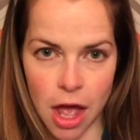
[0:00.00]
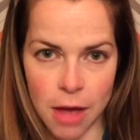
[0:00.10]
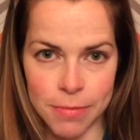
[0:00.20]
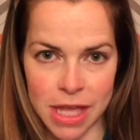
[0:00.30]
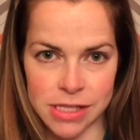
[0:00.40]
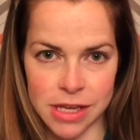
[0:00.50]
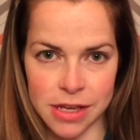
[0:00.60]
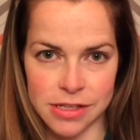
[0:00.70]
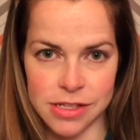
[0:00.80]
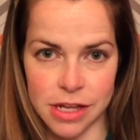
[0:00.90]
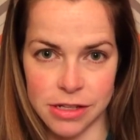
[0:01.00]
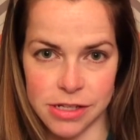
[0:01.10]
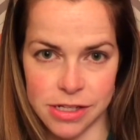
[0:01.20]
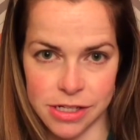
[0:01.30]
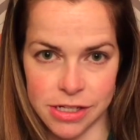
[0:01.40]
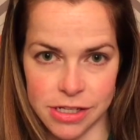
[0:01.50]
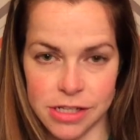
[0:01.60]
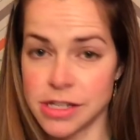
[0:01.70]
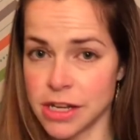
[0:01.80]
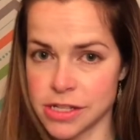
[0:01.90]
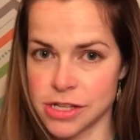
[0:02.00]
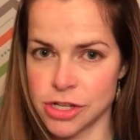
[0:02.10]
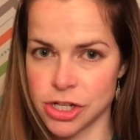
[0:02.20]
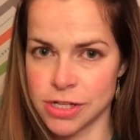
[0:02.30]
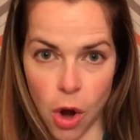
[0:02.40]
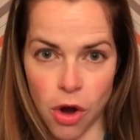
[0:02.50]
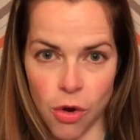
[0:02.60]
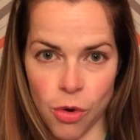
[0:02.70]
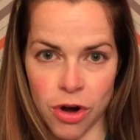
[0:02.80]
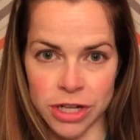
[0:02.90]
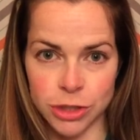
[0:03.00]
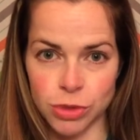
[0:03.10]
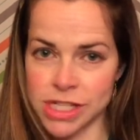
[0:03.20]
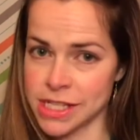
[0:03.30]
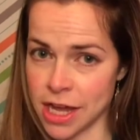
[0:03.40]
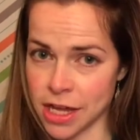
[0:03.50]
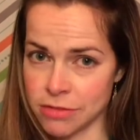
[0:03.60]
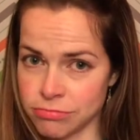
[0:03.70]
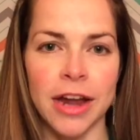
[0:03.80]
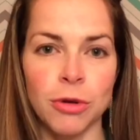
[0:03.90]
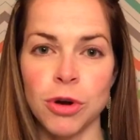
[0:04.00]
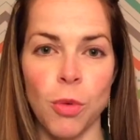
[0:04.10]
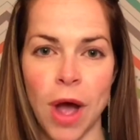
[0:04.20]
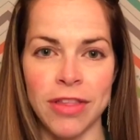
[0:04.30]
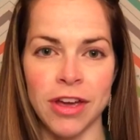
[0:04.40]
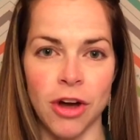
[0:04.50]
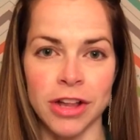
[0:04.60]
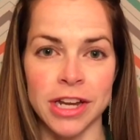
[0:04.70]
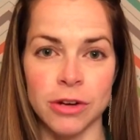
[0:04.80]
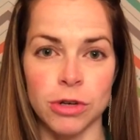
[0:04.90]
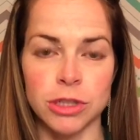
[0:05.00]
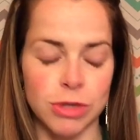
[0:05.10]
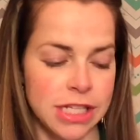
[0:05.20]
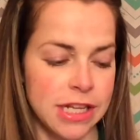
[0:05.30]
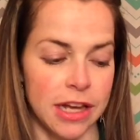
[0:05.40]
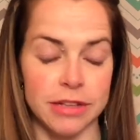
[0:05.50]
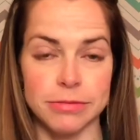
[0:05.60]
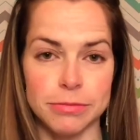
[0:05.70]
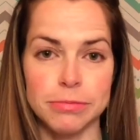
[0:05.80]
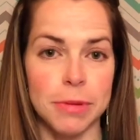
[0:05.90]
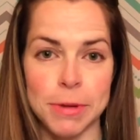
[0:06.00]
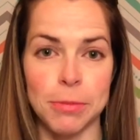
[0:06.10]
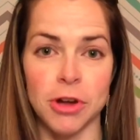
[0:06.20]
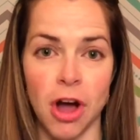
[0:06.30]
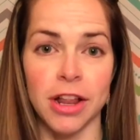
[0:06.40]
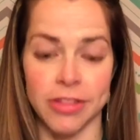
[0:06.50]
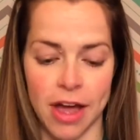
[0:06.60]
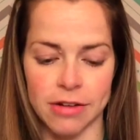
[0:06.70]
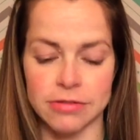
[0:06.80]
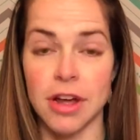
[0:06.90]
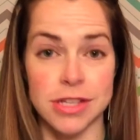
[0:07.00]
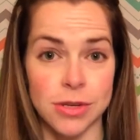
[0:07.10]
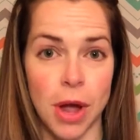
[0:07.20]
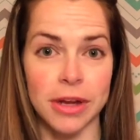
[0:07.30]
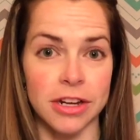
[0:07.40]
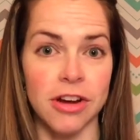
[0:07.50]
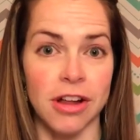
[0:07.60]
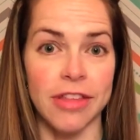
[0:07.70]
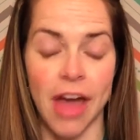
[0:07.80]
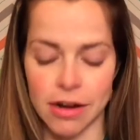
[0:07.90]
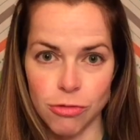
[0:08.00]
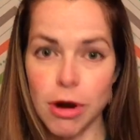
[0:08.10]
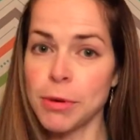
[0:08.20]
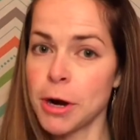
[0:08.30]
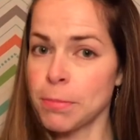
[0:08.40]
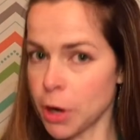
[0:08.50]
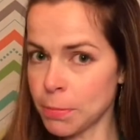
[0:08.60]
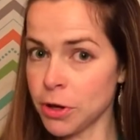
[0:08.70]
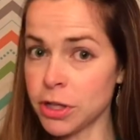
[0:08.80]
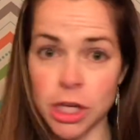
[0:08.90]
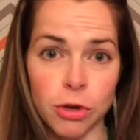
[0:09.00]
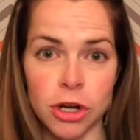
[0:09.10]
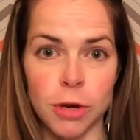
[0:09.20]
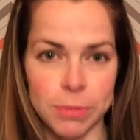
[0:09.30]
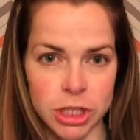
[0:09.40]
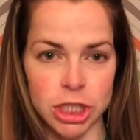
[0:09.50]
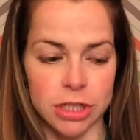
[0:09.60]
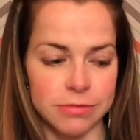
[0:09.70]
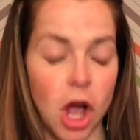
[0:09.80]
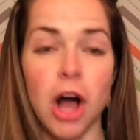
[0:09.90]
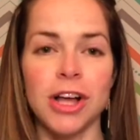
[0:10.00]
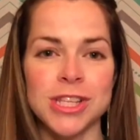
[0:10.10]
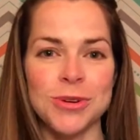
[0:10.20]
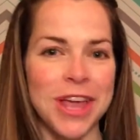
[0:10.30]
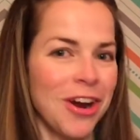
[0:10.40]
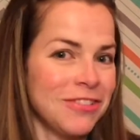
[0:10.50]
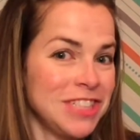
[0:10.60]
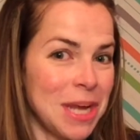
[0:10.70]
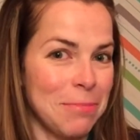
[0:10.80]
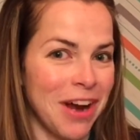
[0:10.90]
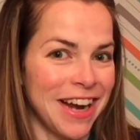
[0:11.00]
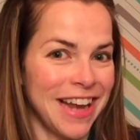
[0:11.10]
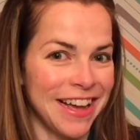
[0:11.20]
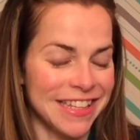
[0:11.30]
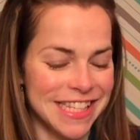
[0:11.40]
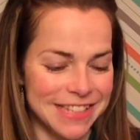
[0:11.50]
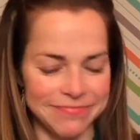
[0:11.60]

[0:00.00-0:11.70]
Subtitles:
amazing stainless steel nail scissors, orange wood stick. I don't know why they call it an orange wood stick, but people call it that, so I'm gonna call it that. Rubber purple cuticle pusher, also care of Jamberry Nails.